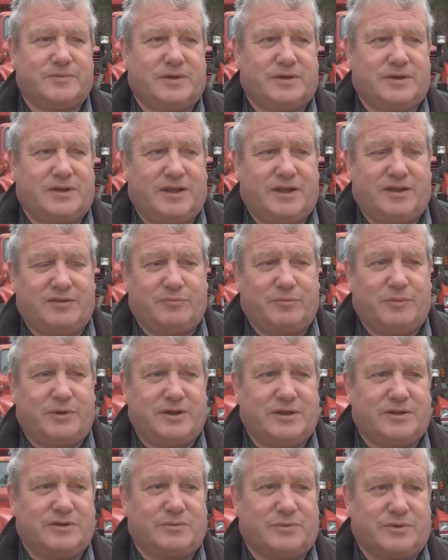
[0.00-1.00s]
I got a half
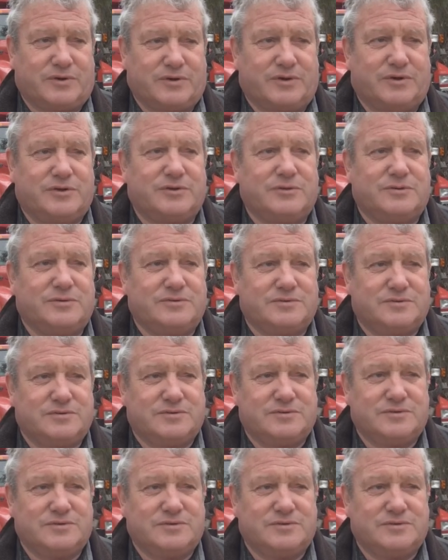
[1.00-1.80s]
mile that we're going to do.